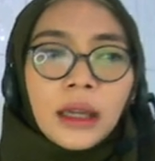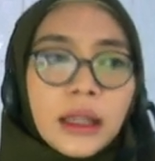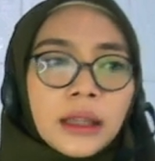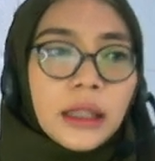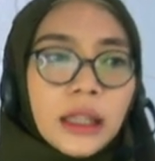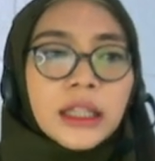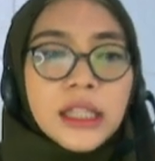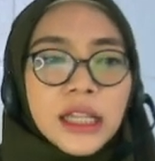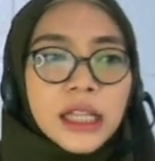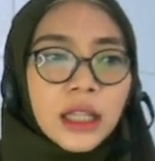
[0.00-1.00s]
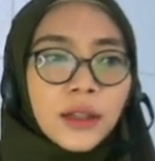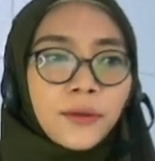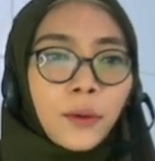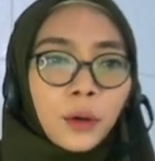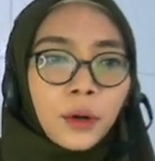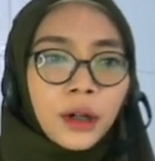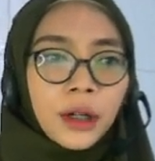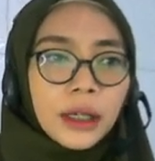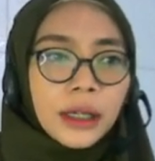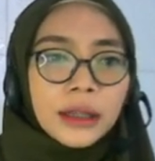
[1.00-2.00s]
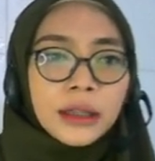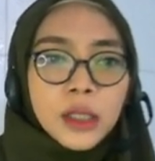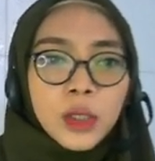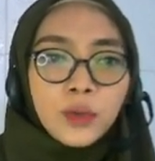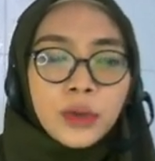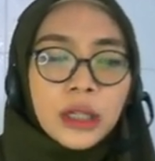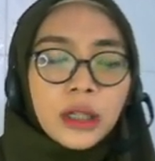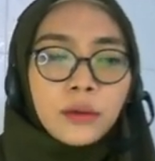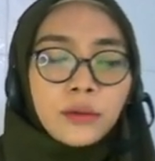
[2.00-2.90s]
In initiation 4 in this week,